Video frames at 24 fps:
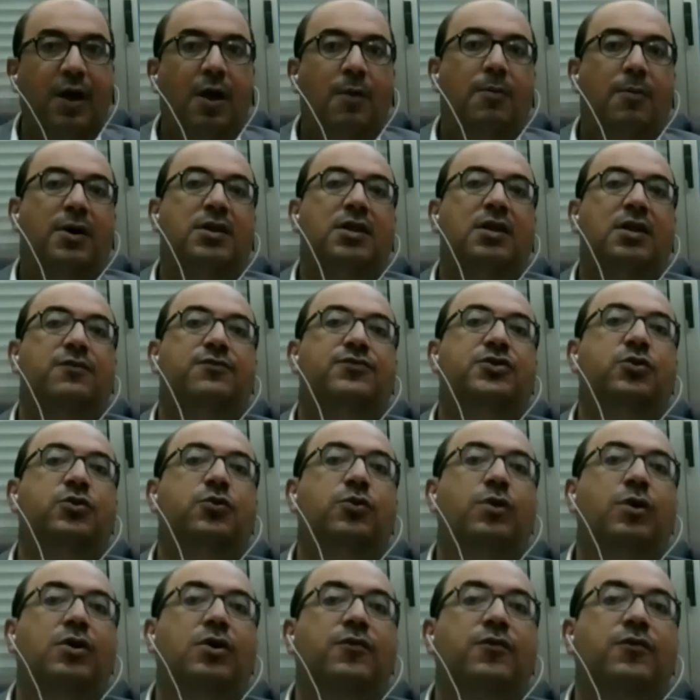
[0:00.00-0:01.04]
but if she will
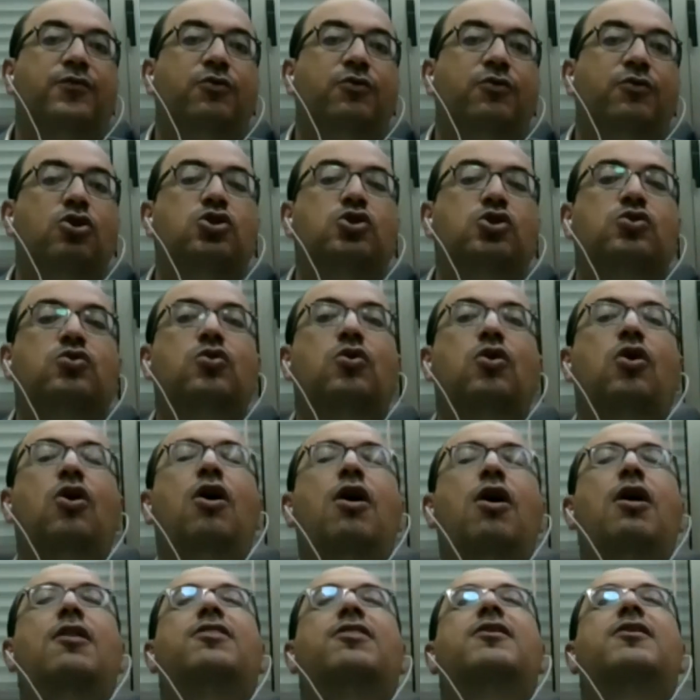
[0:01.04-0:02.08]
refuse to
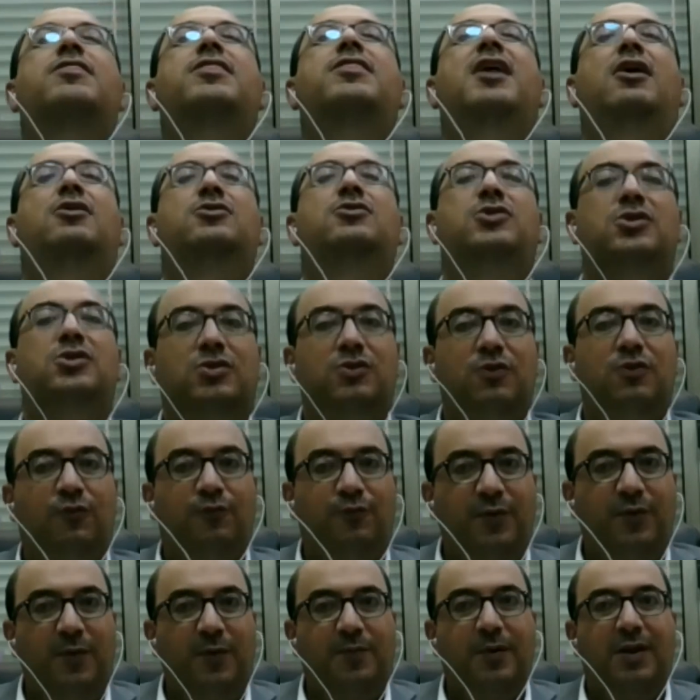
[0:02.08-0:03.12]
all the thousands of
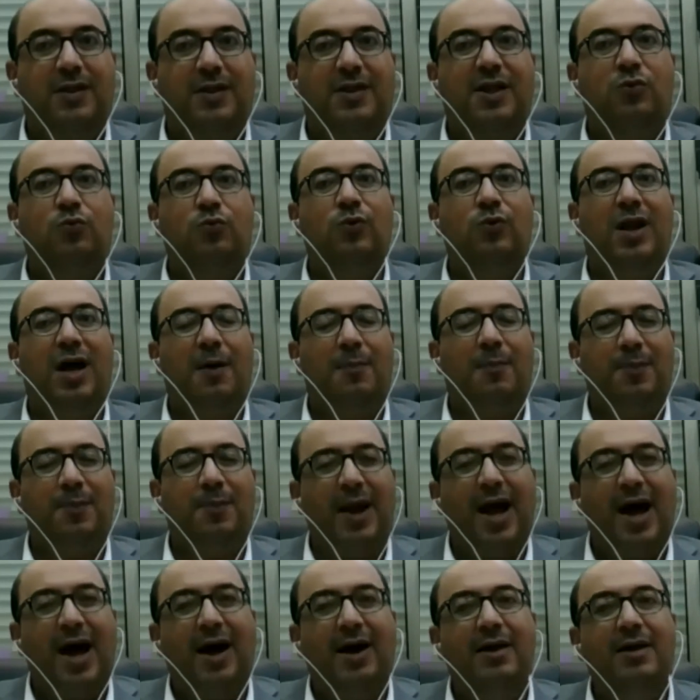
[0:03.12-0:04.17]
people that will
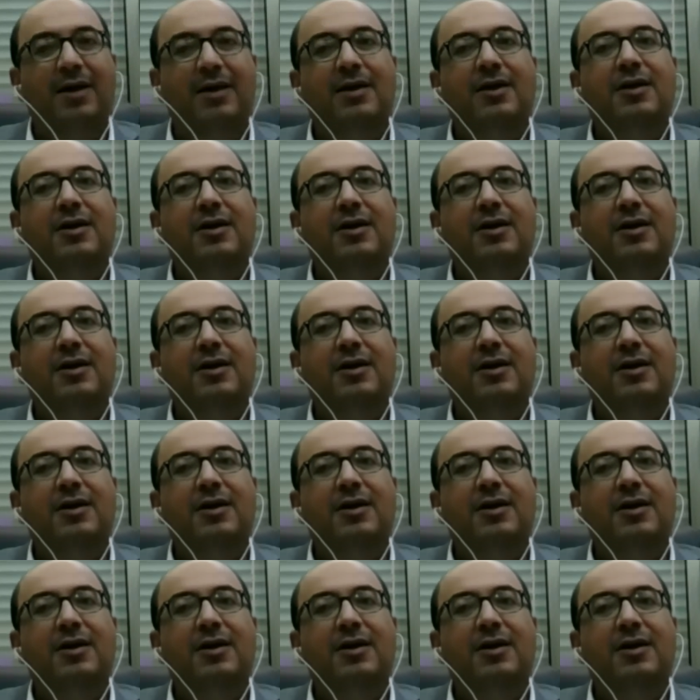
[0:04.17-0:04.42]
apply,